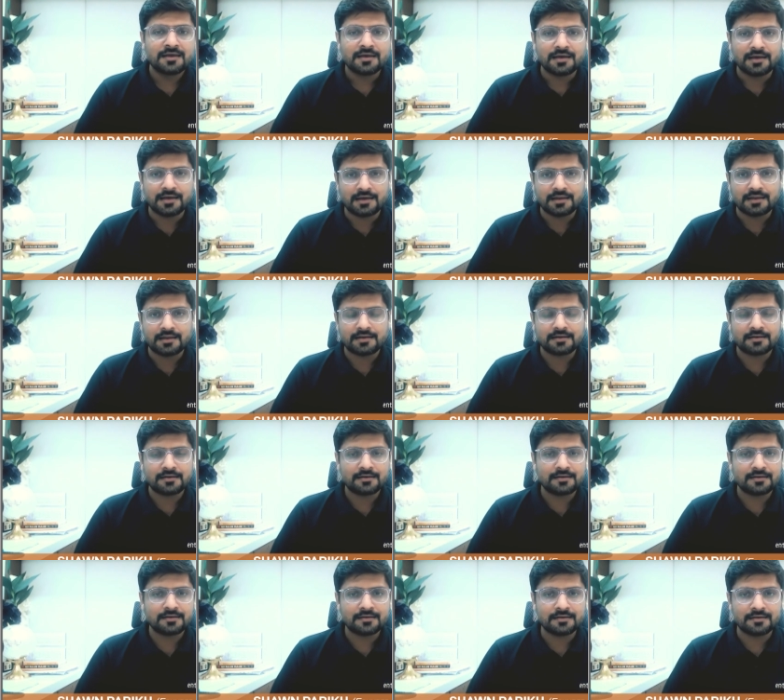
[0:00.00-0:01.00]

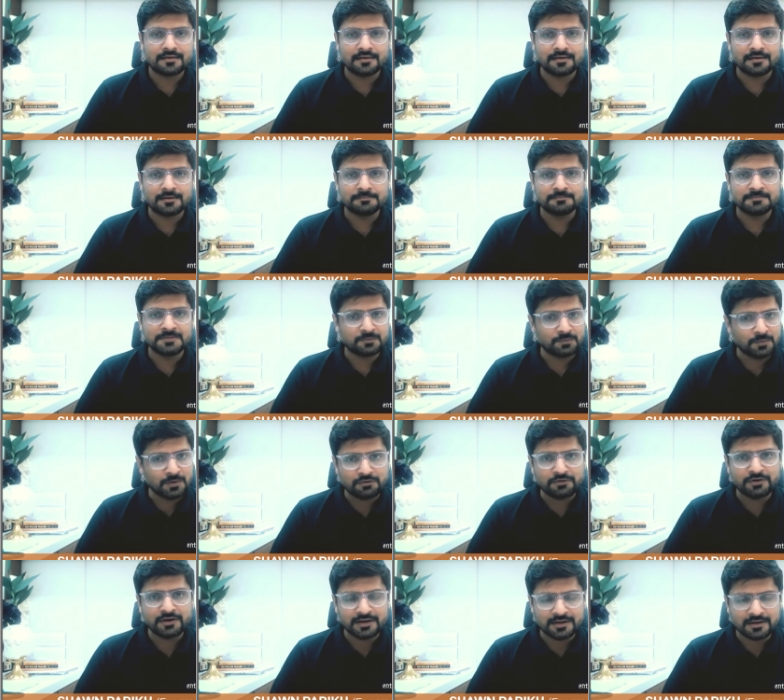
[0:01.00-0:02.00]
And uh, that will
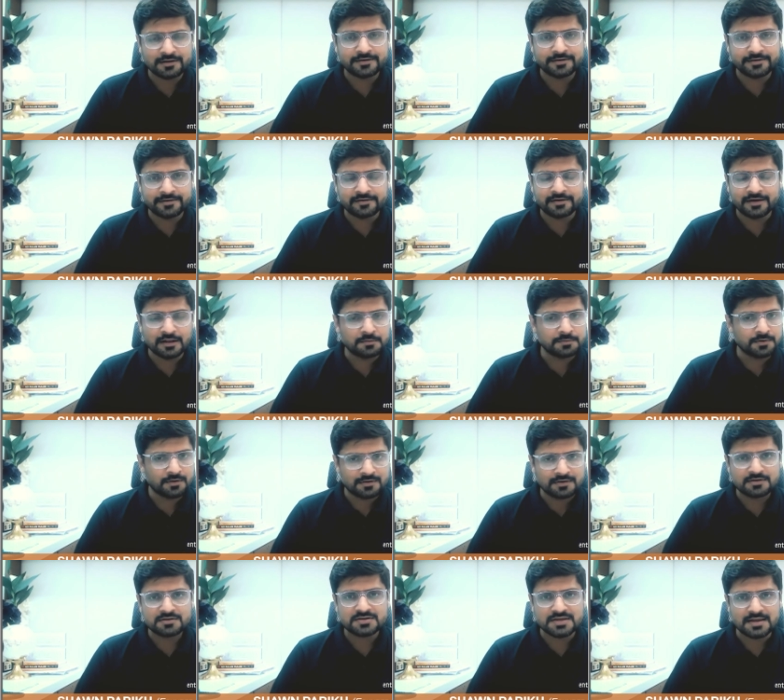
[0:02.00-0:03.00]
really uh, help you
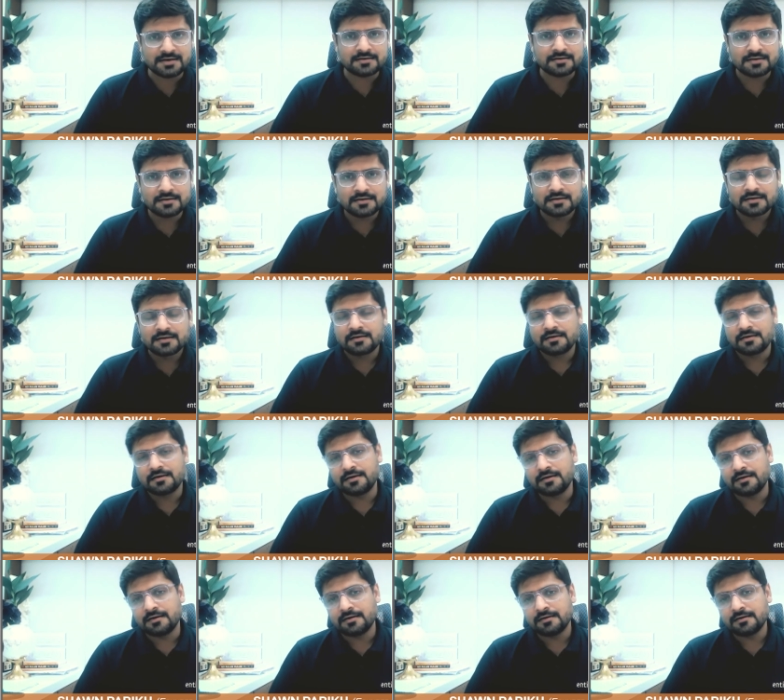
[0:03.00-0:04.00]
understand
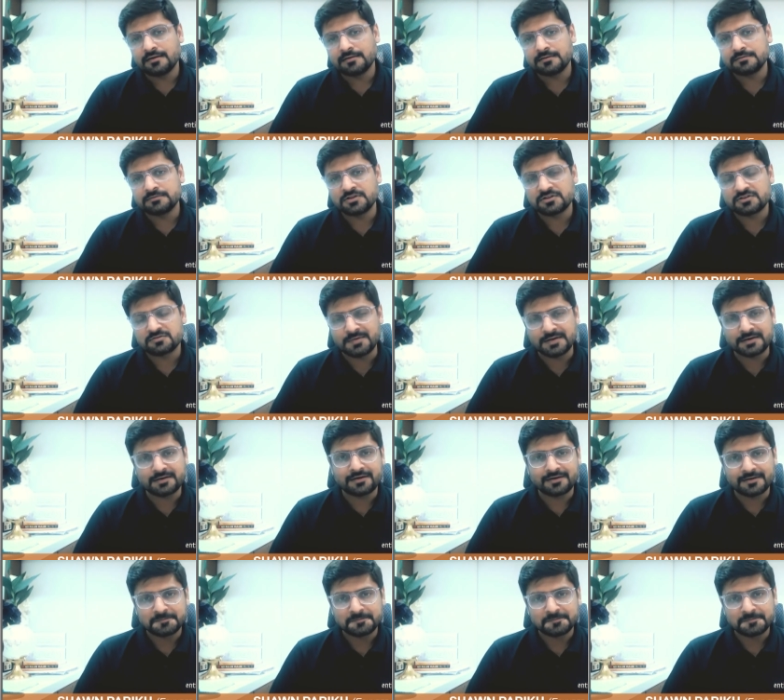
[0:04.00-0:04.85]
uh, this better.